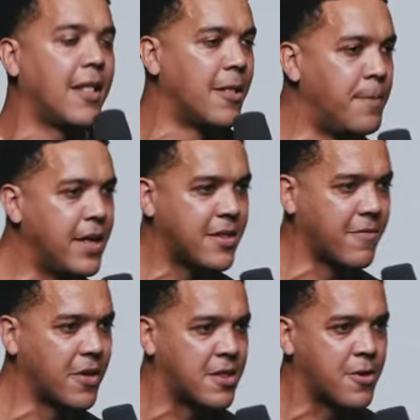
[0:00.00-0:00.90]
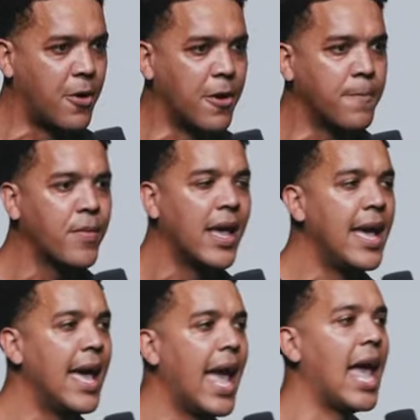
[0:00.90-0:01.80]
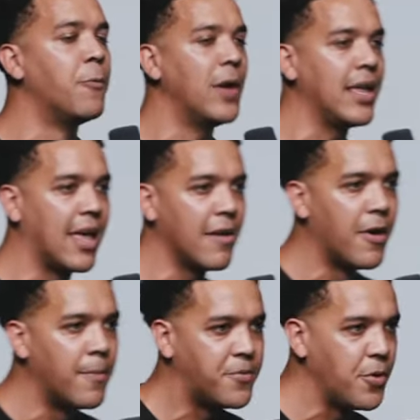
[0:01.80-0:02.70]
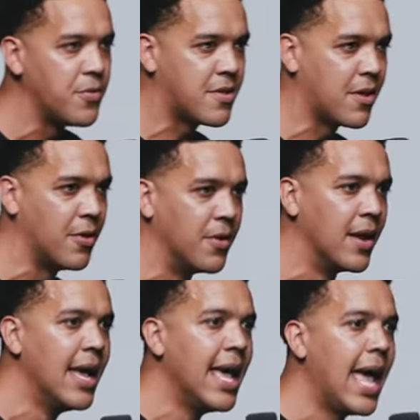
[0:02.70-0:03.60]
in the midst of the storm and we give up too soon.